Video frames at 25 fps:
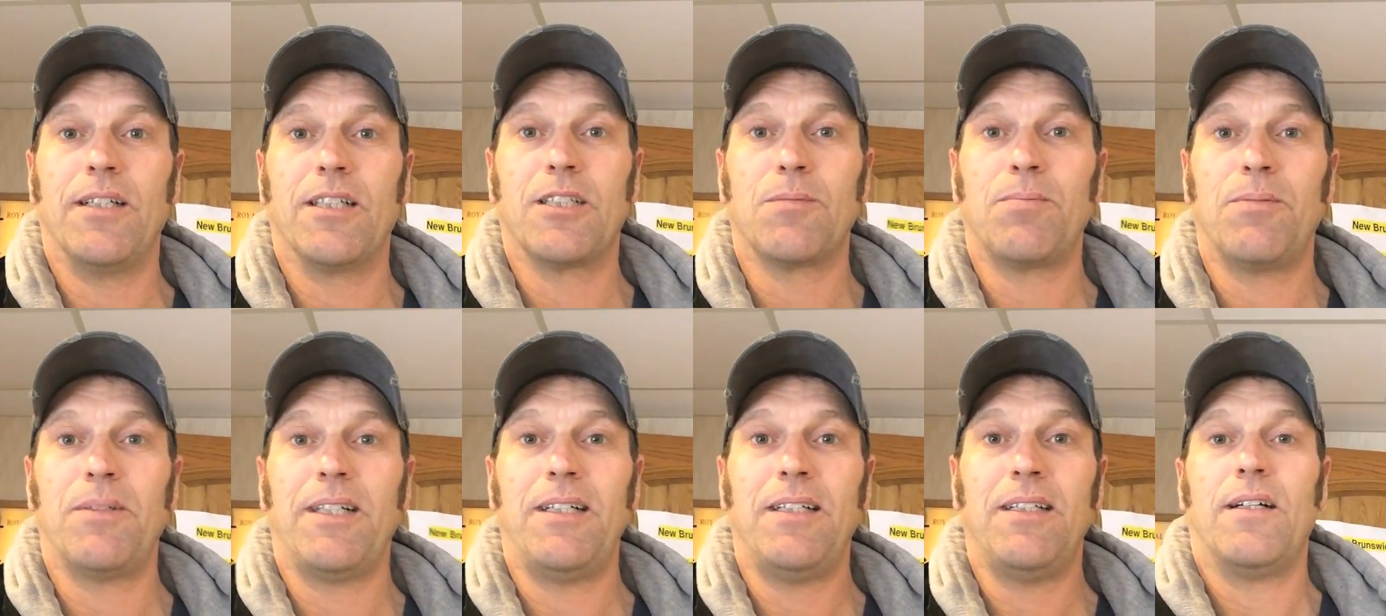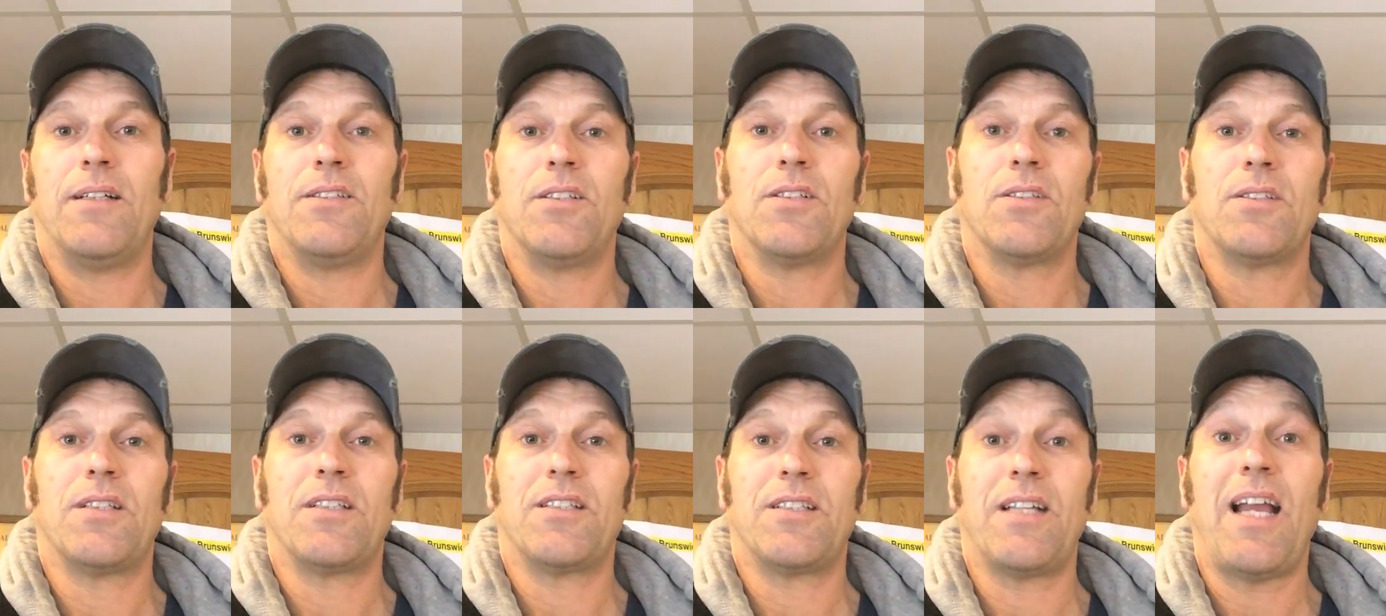explain
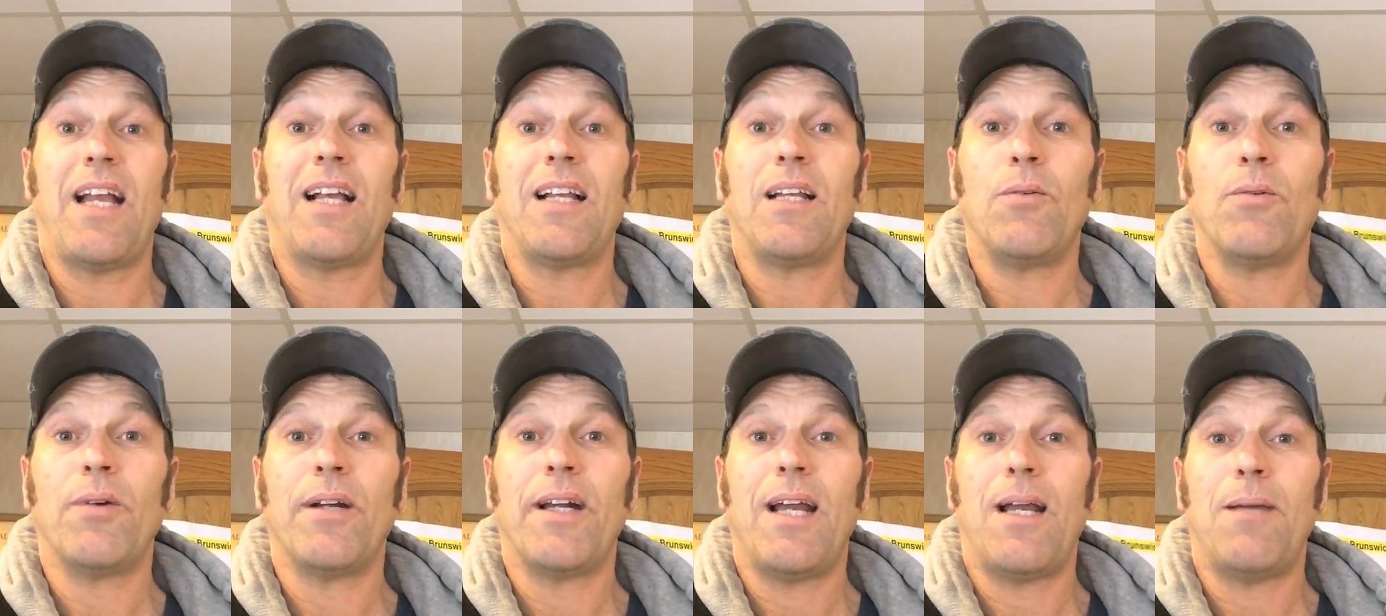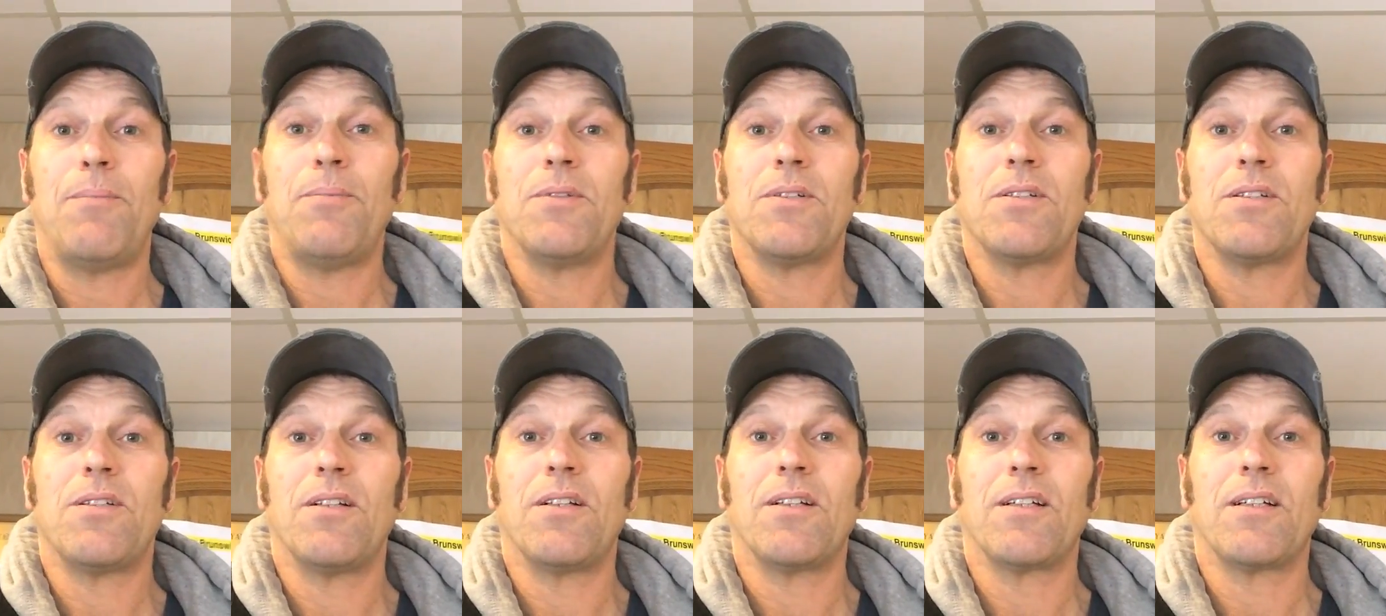just exactly what
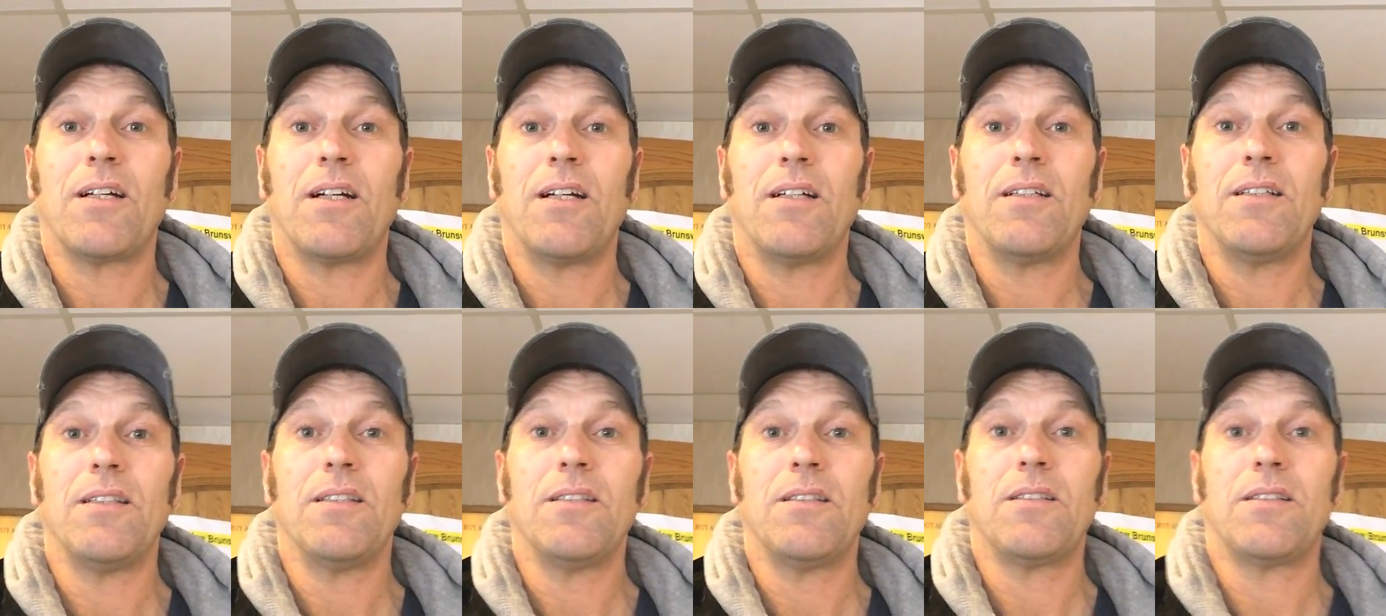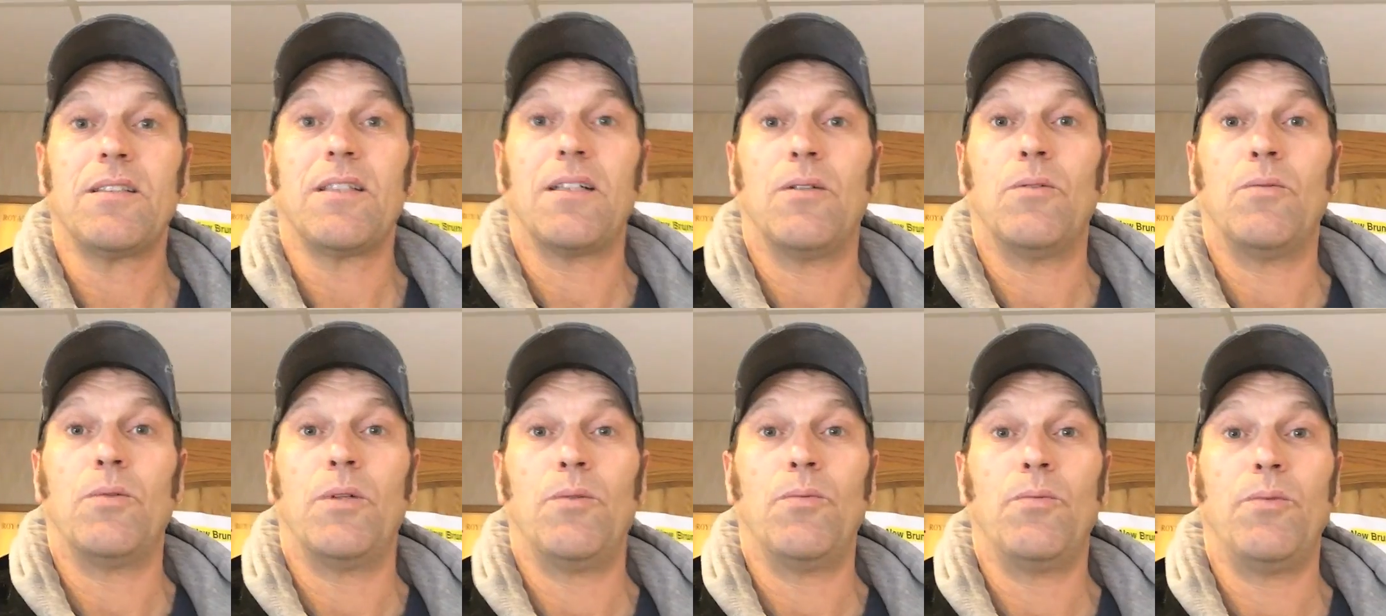happens to the carcass uh,
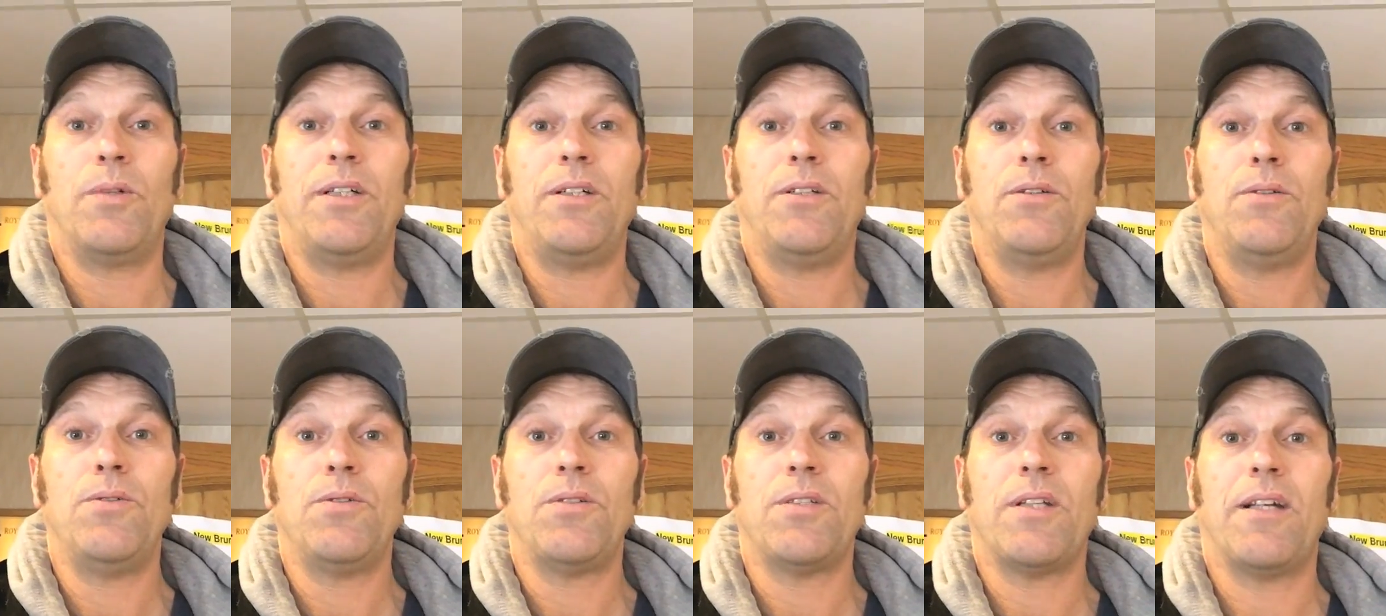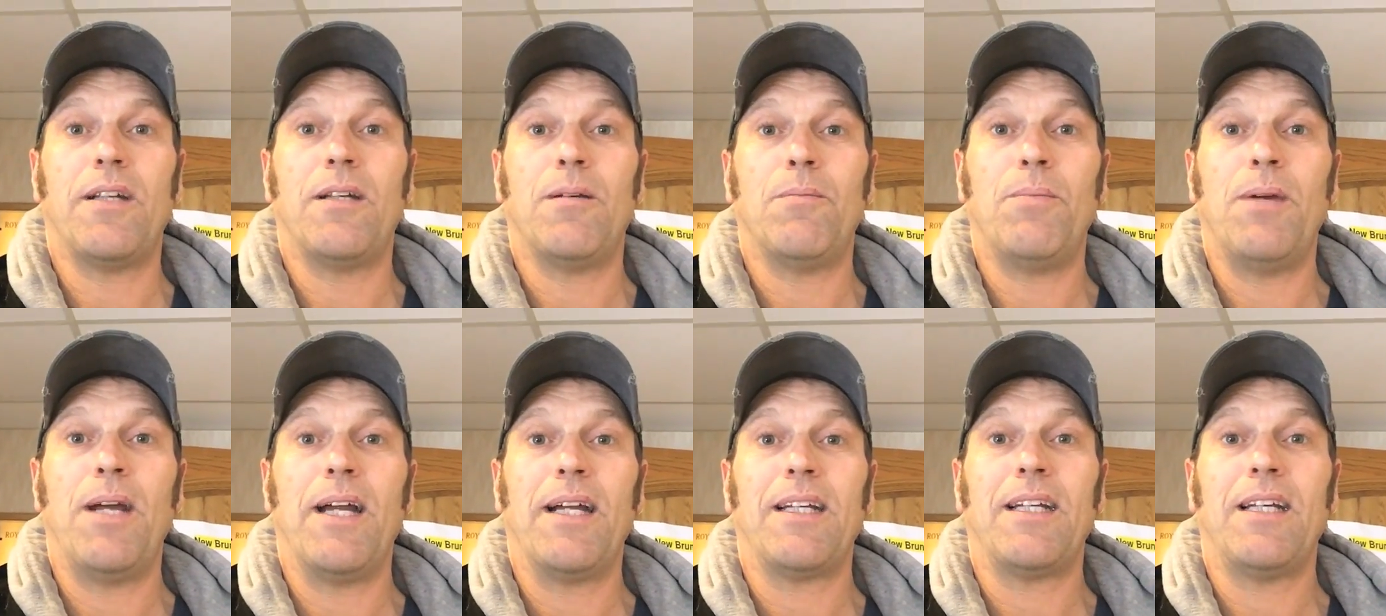when we do send
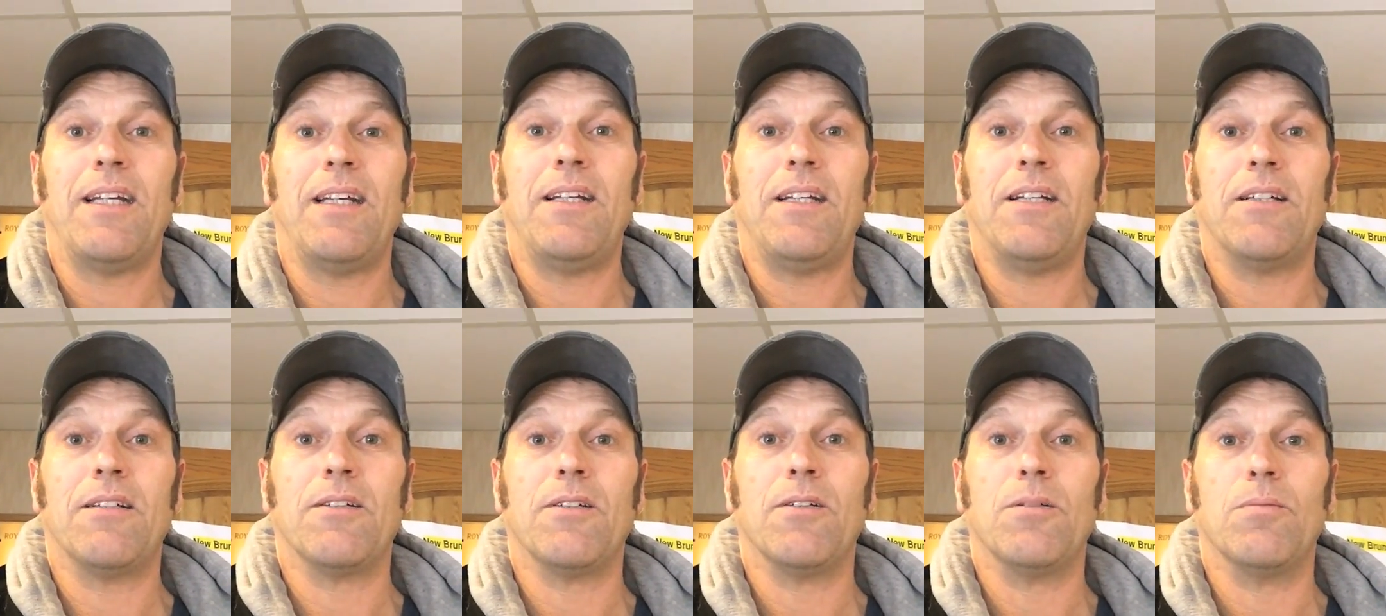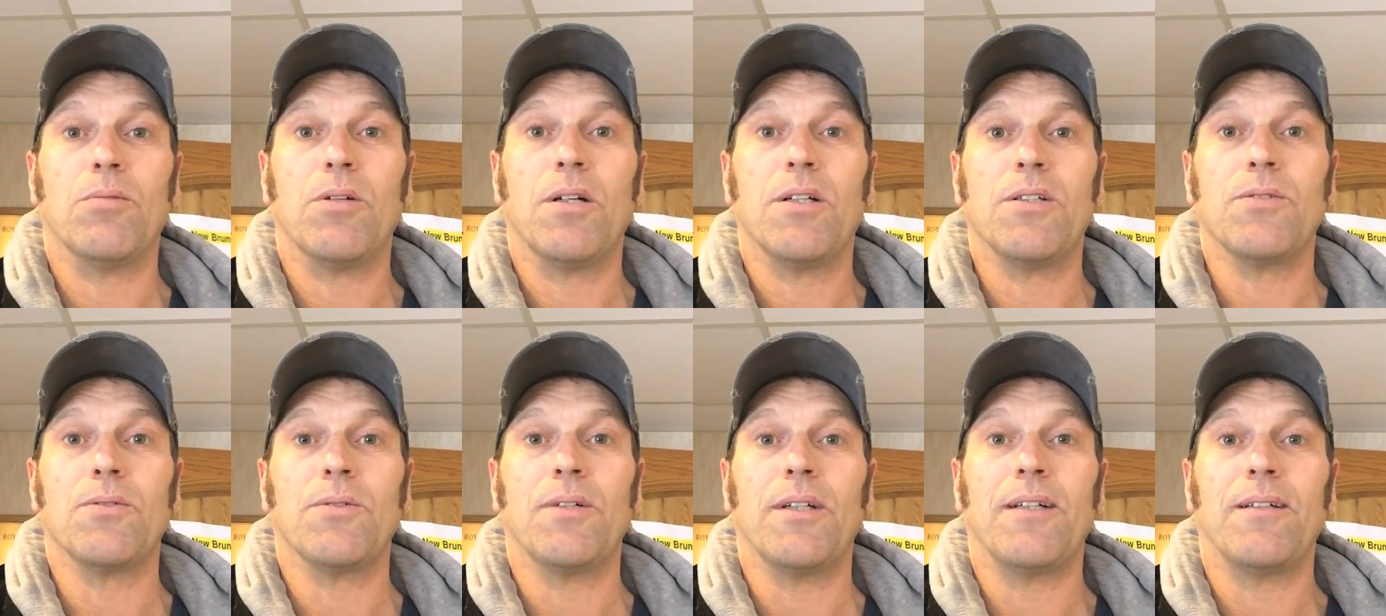it back in here in New
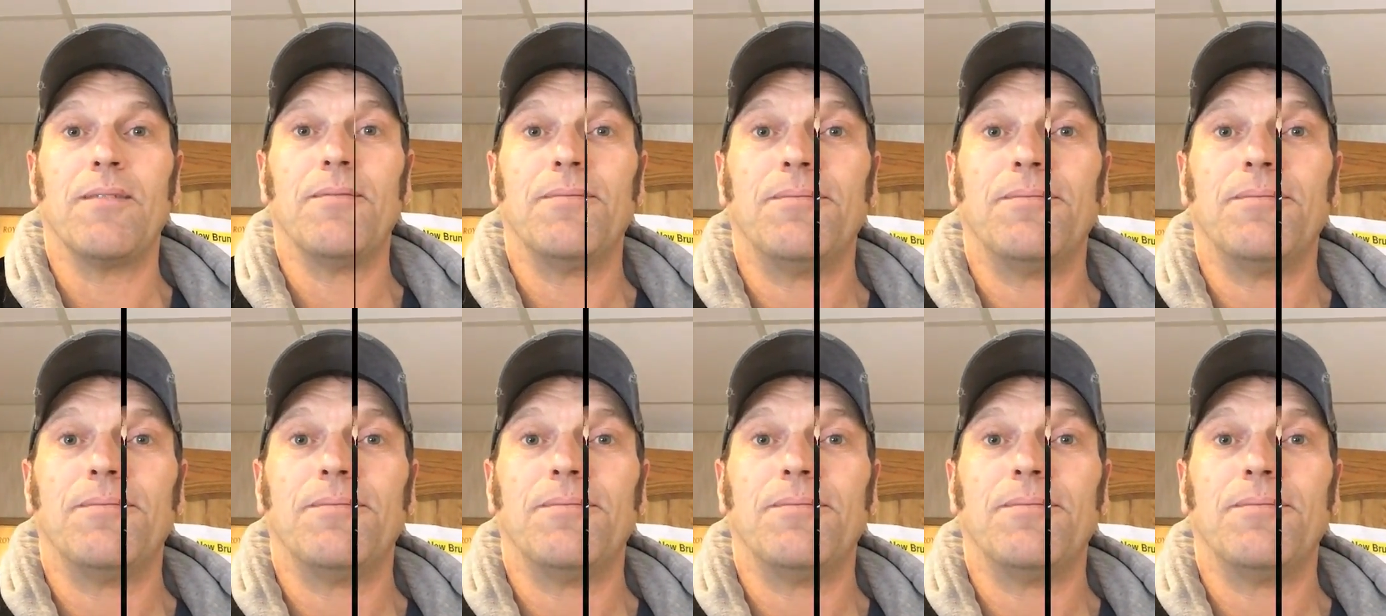Brunswick.